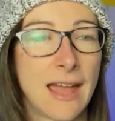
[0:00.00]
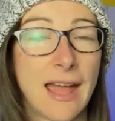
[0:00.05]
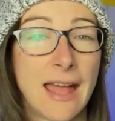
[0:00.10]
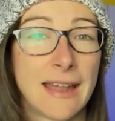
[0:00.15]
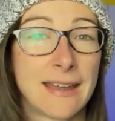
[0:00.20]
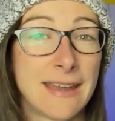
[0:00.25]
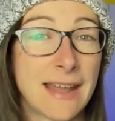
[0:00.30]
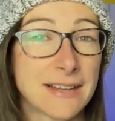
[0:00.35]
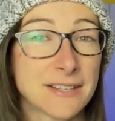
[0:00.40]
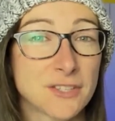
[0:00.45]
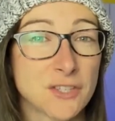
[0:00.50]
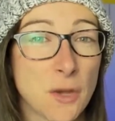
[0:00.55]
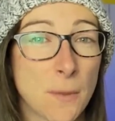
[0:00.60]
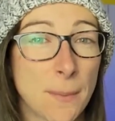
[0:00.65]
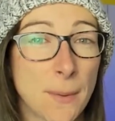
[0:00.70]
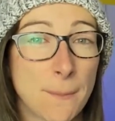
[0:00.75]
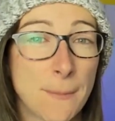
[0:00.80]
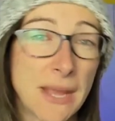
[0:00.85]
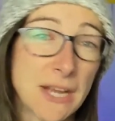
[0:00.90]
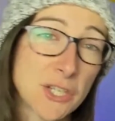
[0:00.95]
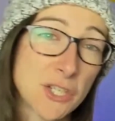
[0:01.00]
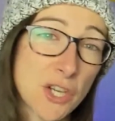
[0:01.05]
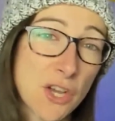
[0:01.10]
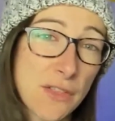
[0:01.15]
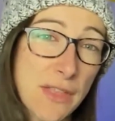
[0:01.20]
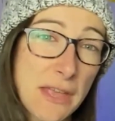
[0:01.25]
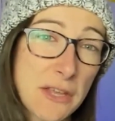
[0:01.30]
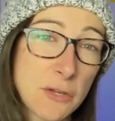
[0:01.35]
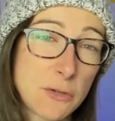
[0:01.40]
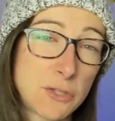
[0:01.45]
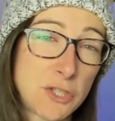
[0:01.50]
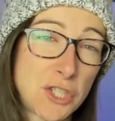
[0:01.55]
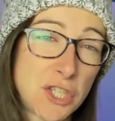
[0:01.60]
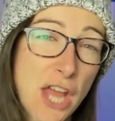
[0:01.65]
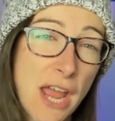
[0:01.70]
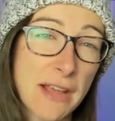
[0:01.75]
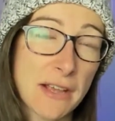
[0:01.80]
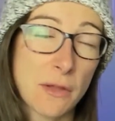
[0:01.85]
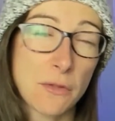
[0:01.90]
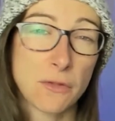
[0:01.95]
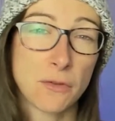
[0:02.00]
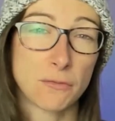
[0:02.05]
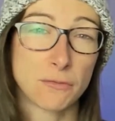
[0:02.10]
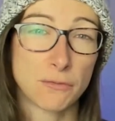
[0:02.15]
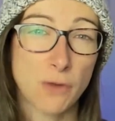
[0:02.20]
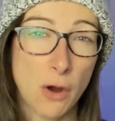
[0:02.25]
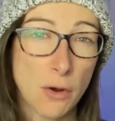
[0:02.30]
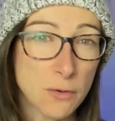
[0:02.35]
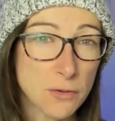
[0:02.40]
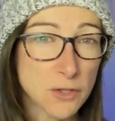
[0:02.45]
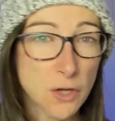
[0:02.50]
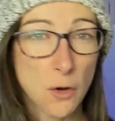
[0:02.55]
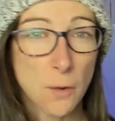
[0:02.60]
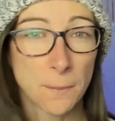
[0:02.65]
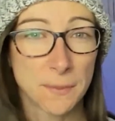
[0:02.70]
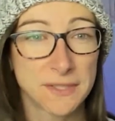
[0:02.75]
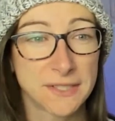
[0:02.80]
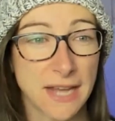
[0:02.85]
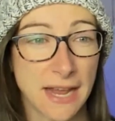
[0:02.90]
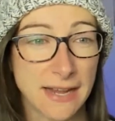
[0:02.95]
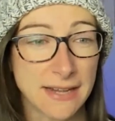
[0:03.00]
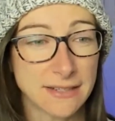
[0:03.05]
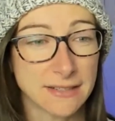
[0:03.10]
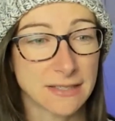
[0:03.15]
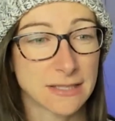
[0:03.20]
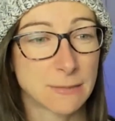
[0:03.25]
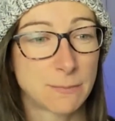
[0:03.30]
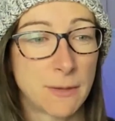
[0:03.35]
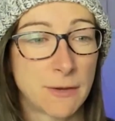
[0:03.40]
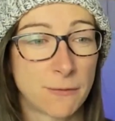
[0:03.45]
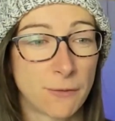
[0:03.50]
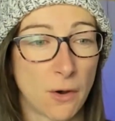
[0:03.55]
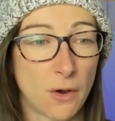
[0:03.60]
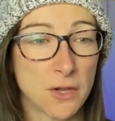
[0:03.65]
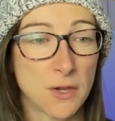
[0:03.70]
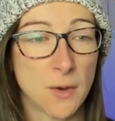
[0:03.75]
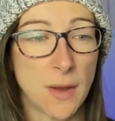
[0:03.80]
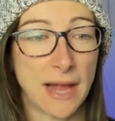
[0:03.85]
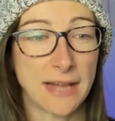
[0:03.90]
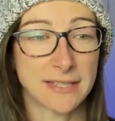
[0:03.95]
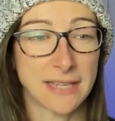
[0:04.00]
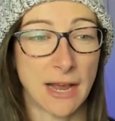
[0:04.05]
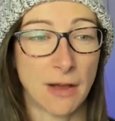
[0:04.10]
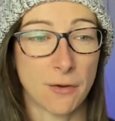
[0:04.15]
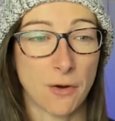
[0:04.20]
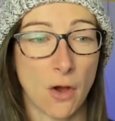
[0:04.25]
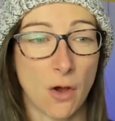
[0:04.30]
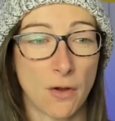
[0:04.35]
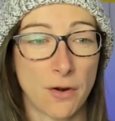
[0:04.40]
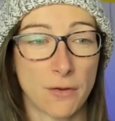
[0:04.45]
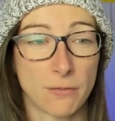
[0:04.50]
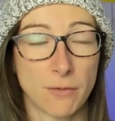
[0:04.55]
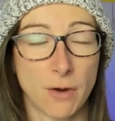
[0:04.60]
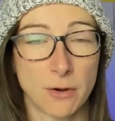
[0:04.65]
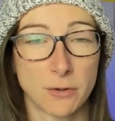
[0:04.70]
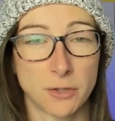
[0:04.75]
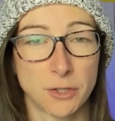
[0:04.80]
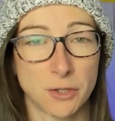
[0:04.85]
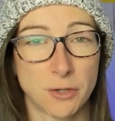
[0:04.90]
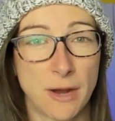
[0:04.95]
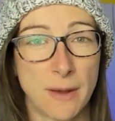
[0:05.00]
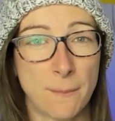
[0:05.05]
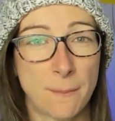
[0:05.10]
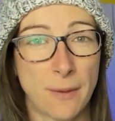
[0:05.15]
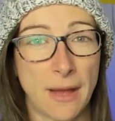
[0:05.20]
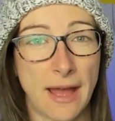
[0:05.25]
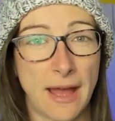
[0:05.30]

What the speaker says: Next up, make sure that you check the road updates before you head out on a road trip.